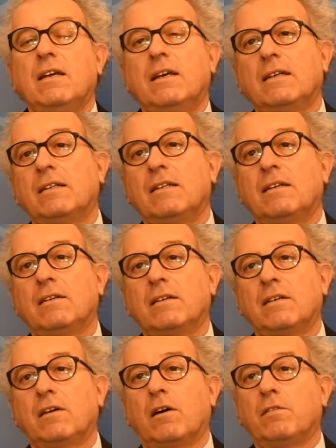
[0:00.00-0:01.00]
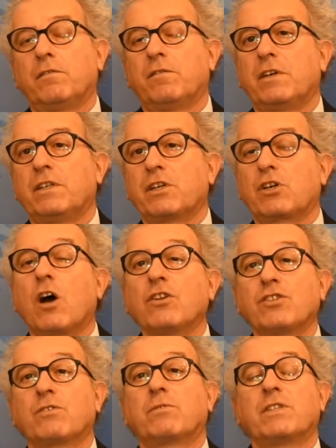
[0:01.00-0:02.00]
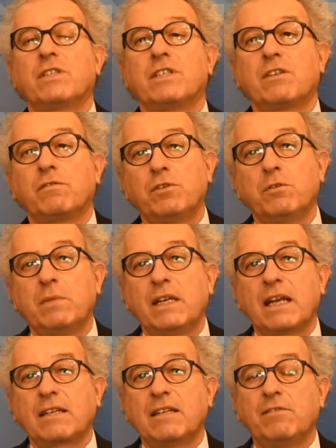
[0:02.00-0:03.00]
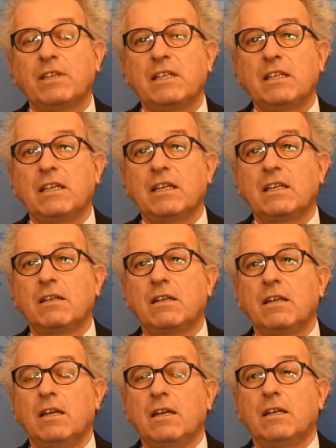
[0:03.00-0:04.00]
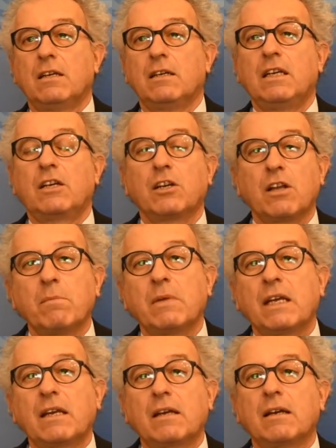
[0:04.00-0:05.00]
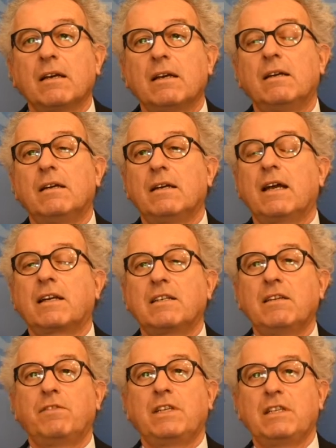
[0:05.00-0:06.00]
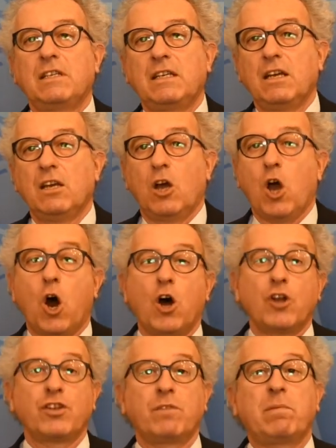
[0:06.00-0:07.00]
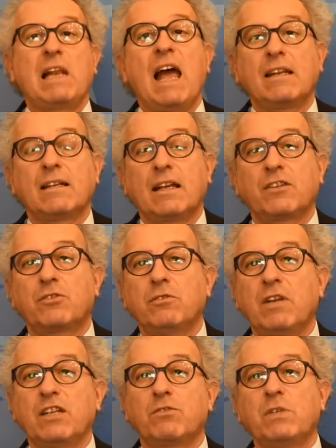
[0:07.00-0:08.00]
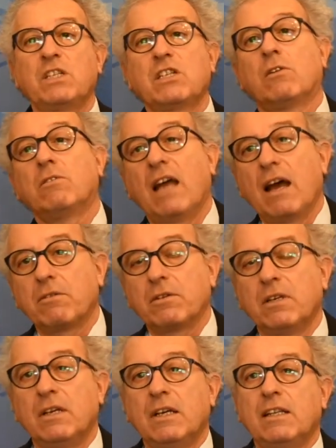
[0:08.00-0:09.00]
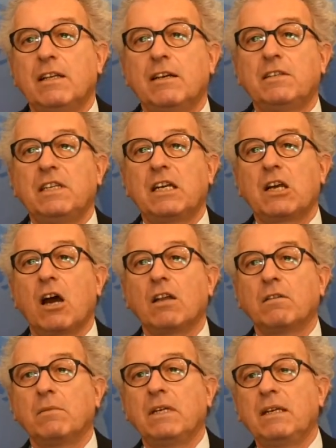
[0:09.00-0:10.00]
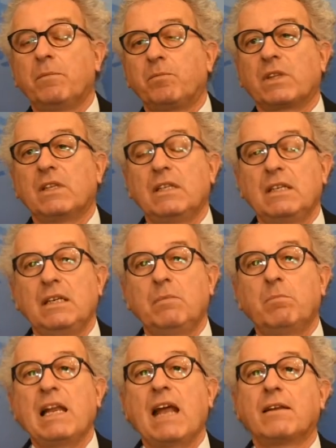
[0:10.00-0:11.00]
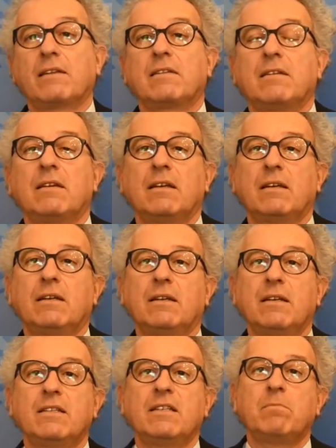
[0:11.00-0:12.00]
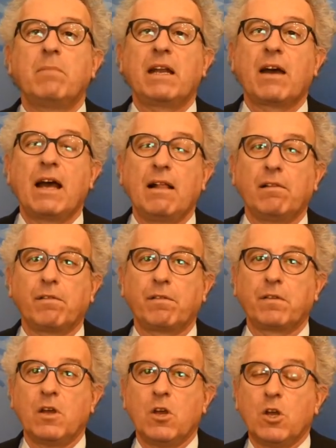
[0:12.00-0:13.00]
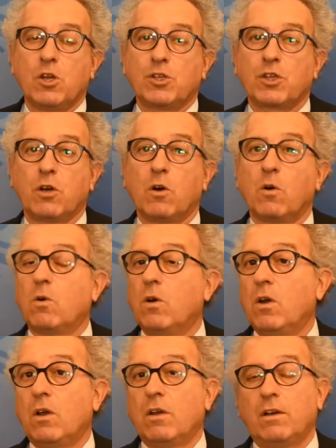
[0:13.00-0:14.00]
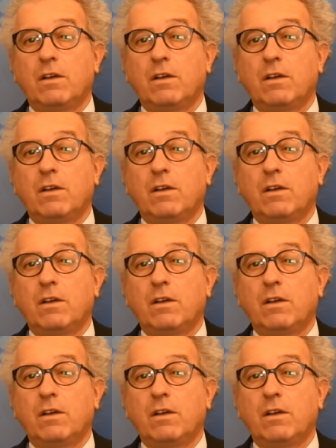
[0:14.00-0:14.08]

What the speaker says: of the consequences of human activity and economic activity on the planet. As soon as we slow down the economy, the planet is in better health. So